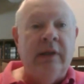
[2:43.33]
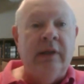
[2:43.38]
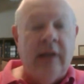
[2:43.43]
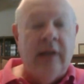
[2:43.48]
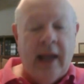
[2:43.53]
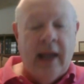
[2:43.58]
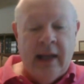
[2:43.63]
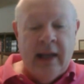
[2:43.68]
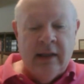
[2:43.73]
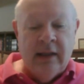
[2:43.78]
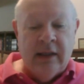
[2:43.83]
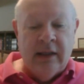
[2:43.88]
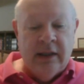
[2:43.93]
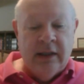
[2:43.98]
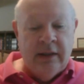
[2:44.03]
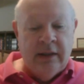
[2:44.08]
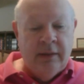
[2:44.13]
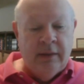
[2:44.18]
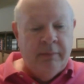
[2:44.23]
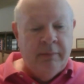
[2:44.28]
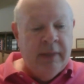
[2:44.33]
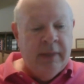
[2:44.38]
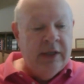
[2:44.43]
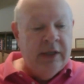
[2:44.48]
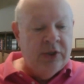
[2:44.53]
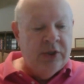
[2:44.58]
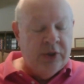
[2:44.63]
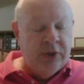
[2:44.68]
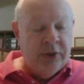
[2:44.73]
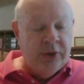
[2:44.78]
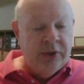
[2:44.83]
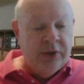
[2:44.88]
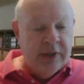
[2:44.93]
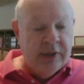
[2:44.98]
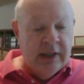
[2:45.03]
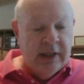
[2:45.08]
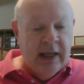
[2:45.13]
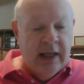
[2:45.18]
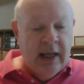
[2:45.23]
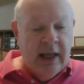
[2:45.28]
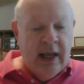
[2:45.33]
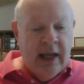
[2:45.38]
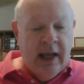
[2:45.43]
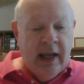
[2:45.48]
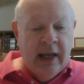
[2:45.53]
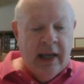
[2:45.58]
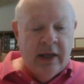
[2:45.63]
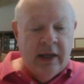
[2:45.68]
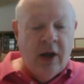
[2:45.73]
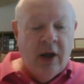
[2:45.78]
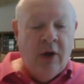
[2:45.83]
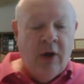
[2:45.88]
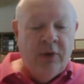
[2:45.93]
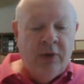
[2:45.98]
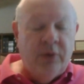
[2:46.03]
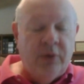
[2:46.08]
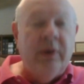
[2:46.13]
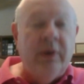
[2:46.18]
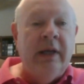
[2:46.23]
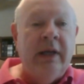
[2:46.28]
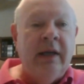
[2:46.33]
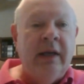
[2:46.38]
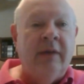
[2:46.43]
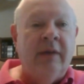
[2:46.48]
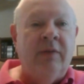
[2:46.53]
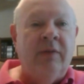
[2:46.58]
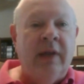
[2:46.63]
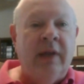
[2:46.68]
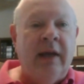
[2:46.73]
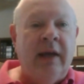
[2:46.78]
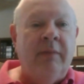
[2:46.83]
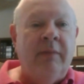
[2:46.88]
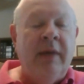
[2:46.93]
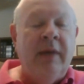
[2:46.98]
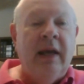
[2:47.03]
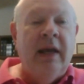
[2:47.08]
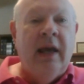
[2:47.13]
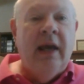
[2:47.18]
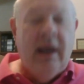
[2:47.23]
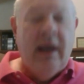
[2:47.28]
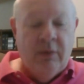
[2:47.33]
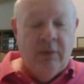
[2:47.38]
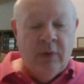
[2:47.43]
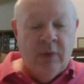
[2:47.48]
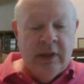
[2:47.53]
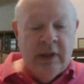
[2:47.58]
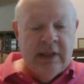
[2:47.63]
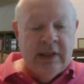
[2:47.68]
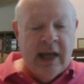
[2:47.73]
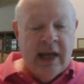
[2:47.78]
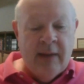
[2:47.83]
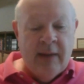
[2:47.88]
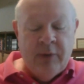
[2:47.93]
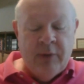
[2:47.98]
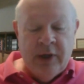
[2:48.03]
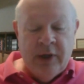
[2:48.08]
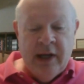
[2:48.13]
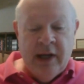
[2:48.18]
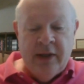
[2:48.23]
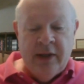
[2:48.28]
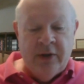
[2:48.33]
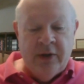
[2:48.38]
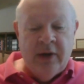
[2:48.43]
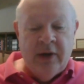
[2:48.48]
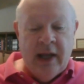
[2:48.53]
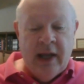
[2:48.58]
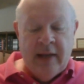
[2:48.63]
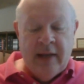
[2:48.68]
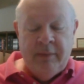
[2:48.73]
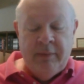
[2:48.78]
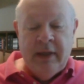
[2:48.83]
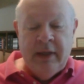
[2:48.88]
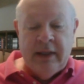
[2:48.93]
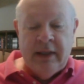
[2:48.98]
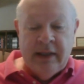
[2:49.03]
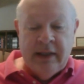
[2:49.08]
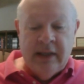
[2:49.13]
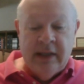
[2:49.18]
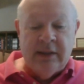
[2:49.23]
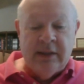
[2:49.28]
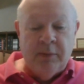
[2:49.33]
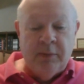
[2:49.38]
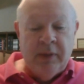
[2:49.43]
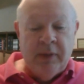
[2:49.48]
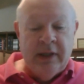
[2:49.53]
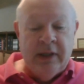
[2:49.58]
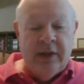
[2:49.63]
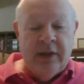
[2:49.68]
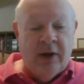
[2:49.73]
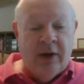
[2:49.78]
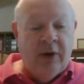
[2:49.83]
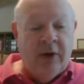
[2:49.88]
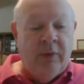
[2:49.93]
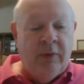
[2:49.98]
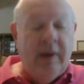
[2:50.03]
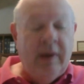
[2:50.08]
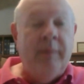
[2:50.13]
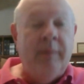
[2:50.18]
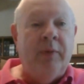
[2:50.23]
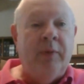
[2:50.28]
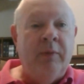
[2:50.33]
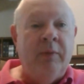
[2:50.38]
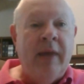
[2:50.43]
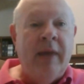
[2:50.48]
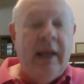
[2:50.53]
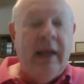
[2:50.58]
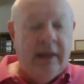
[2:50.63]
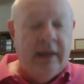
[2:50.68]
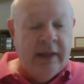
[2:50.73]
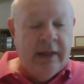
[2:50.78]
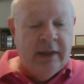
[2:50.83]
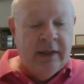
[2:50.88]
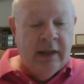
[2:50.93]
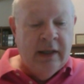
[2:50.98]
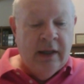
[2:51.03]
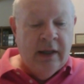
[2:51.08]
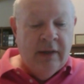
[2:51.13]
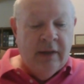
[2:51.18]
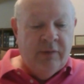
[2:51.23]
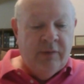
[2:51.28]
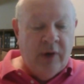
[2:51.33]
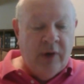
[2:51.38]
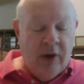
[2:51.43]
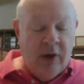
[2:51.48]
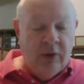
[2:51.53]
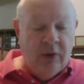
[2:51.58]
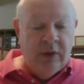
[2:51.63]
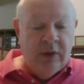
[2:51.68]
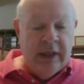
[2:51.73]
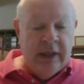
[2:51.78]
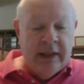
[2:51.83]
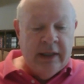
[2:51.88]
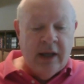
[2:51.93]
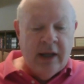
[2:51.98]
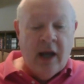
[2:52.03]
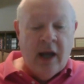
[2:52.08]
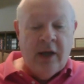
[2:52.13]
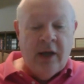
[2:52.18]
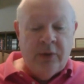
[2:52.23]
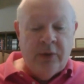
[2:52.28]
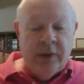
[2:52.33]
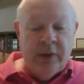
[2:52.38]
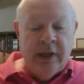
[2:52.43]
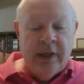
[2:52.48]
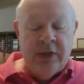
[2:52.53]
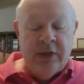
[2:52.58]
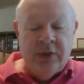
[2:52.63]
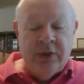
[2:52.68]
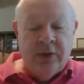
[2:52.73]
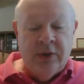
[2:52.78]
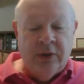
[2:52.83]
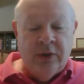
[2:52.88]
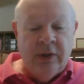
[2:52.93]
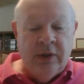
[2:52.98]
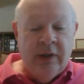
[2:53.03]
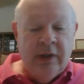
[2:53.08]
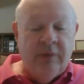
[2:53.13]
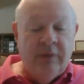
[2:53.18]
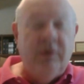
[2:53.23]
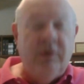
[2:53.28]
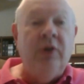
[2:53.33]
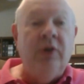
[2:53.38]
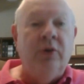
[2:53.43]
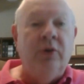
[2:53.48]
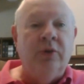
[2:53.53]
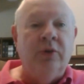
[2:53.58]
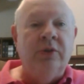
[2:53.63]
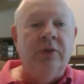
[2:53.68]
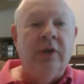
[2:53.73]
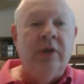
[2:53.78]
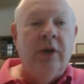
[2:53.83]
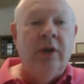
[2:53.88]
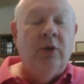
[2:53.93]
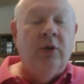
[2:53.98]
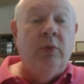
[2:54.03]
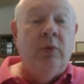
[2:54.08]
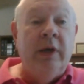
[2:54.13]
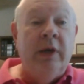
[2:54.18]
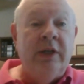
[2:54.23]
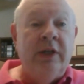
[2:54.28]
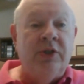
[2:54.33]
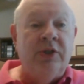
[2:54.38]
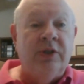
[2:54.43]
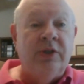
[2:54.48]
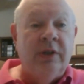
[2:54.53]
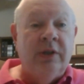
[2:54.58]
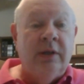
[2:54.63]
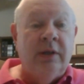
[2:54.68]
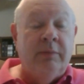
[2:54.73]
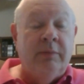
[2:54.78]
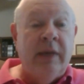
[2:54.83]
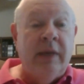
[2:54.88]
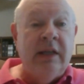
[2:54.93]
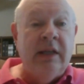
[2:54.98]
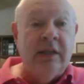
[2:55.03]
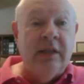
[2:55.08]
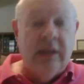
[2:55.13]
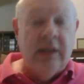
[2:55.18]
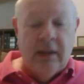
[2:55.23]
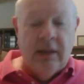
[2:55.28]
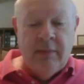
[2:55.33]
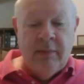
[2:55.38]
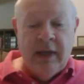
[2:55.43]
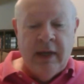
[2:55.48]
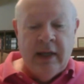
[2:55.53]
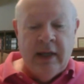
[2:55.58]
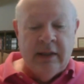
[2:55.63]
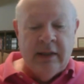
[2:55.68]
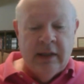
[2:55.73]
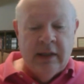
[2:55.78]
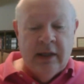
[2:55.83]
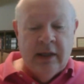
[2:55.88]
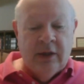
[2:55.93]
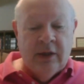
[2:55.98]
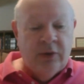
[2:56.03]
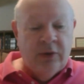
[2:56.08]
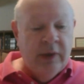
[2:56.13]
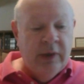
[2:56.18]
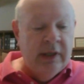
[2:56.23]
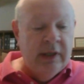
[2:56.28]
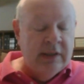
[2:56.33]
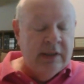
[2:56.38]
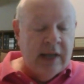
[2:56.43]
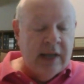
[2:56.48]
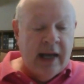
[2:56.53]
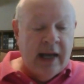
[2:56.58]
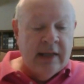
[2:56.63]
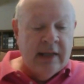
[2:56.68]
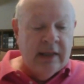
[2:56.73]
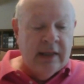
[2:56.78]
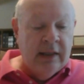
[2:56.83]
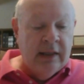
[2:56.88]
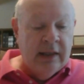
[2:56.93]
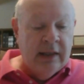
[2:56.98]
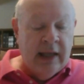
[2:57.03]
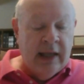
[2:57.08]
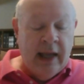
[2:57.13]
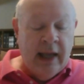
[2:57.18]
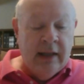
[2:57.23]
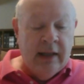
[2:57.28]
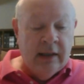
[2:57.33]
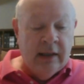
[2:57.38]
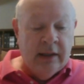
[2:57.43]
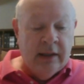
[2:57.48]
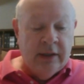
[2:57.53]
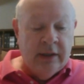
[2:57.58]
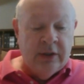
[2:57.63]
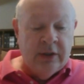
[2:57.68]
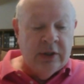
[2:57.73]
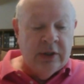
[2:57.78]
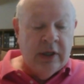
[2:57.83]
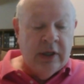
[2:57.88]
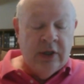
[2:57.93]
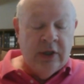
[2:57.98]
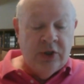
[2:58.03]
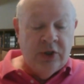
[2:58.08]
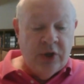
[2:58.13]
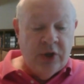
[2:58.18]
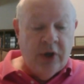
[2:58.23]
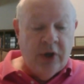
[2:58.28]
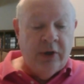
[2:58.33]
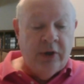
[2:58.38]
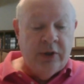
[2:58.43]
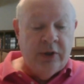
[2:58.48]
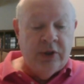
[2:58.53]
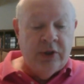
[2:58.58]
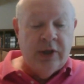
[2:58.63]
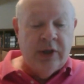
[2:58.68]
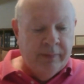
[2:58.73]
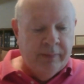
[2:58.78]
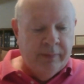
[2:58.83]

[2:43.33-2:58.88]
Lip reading: Anglican ministers, and all three of them, at one time or another, had been disciplined or reprimanded for holding non-traditional views, which basically meant criticizing the Anglican Church.